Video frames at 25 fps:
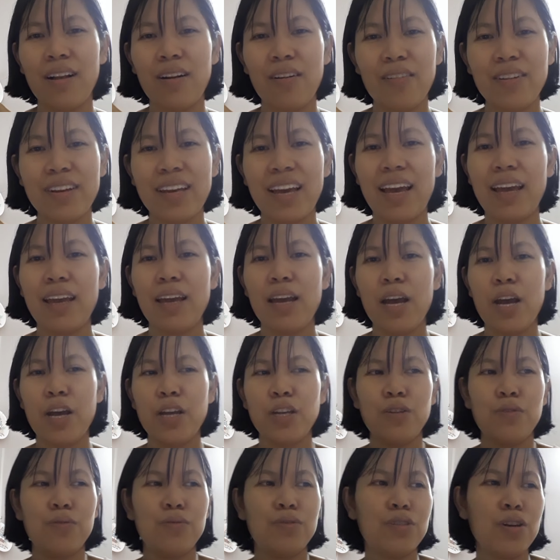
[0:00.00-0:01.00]
Okay,
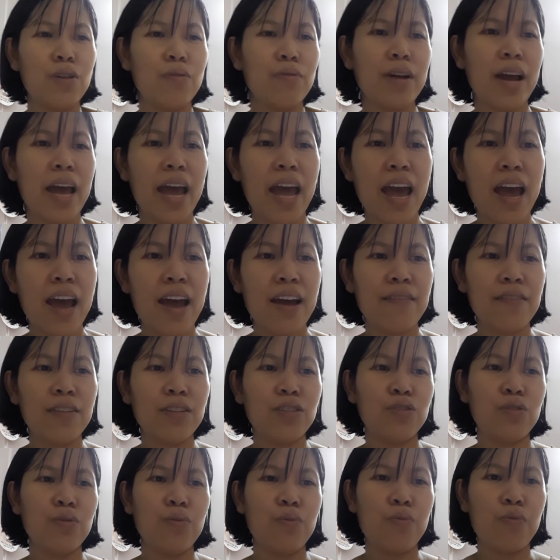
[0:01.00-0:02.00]
you don't
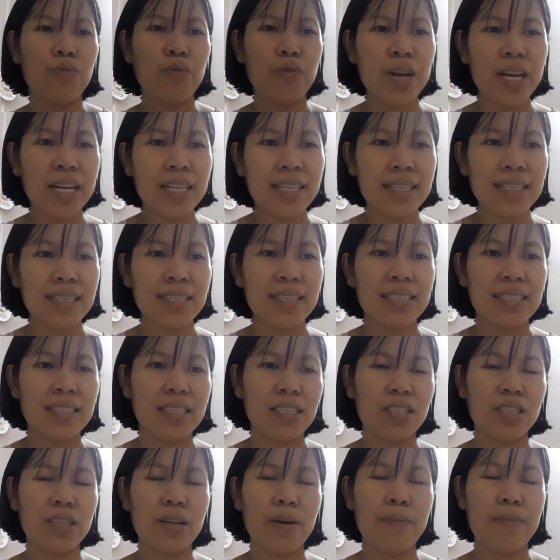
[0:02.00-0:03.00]
have to rinse
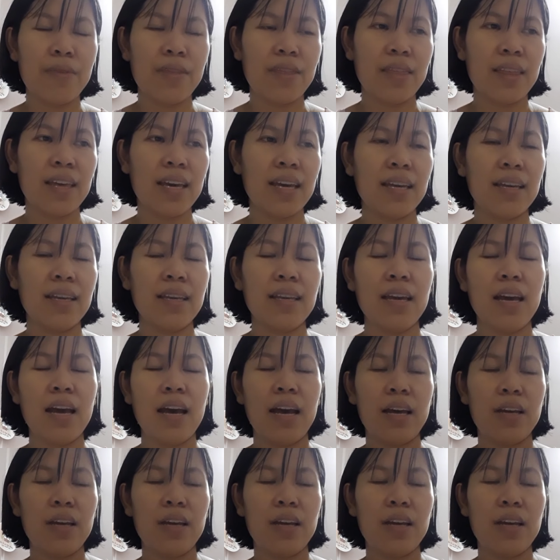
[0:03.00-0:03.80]
something.